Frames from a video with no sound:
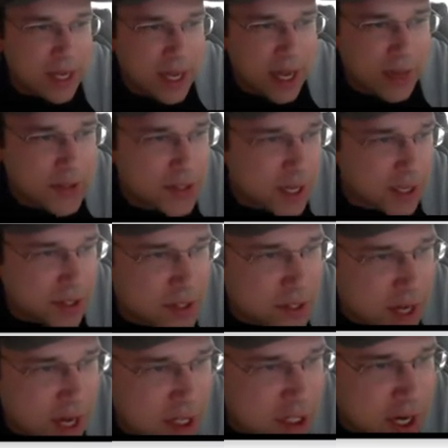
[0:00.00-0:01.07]
On the Celtics
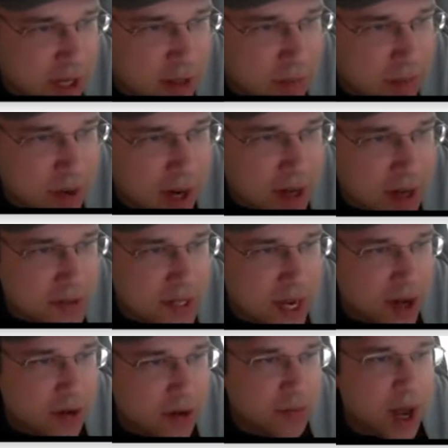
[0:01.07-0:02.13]
side, Jaylen Brown's
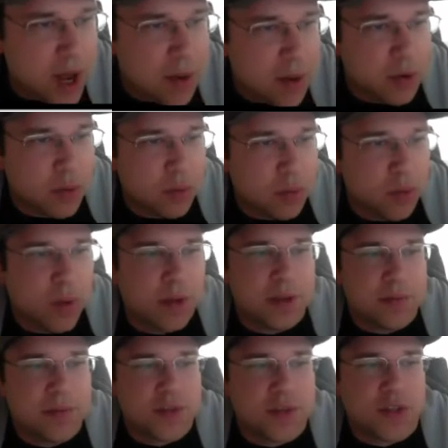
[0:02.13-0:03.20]
out. Robert Williams
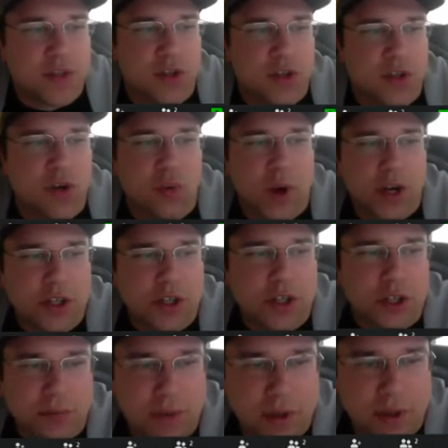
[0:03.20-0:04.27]
is questionable.
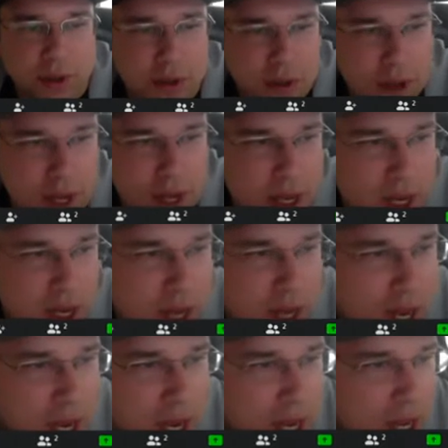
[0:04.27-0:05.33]
On
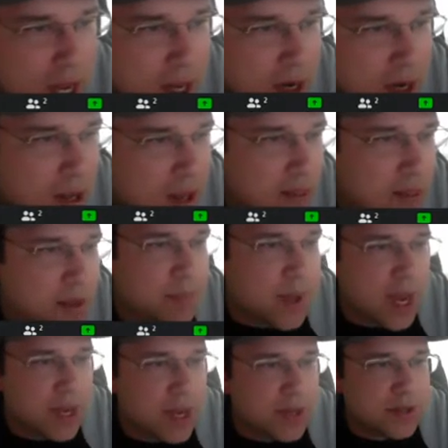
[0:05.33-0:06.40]
the Pacers
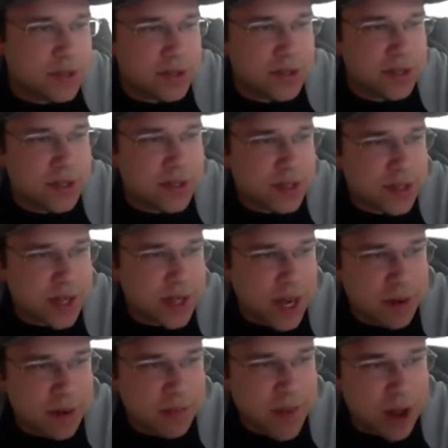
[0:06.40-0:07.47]
side, Malcolm
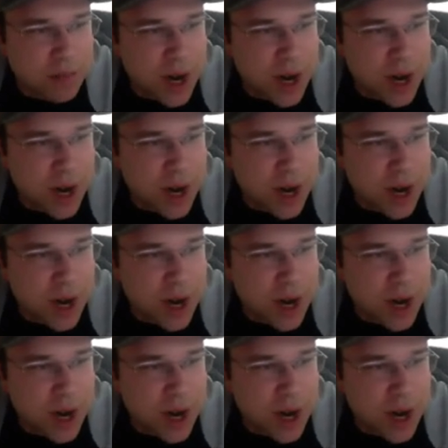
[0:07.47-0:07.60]
Brogdon, Jeremy